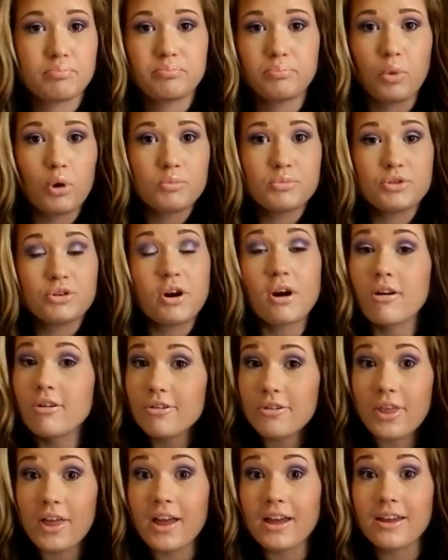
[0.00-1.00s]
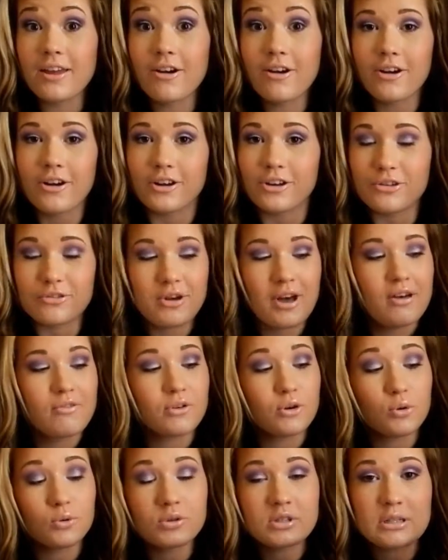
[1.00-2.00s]
Bob's your uncle, there you go. You have
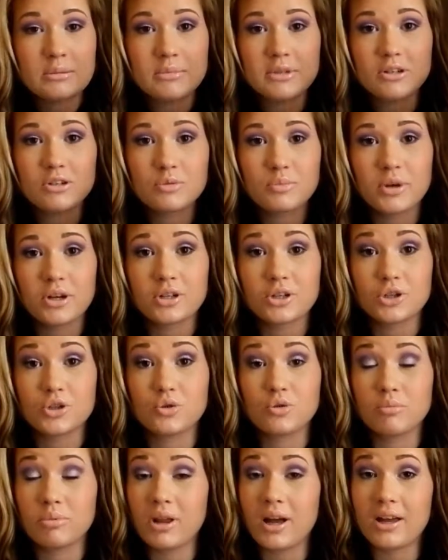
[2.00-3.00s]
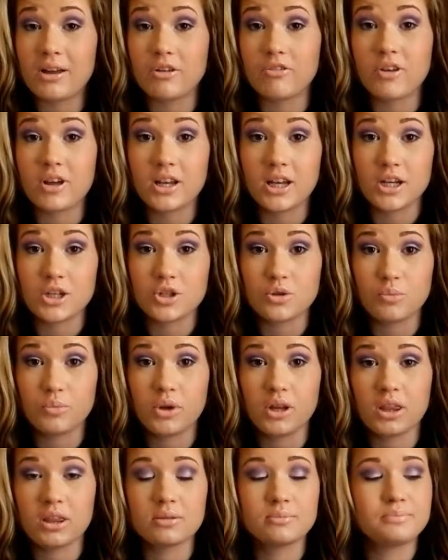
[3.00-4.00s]
an awesome little sponge to apply your foundation with.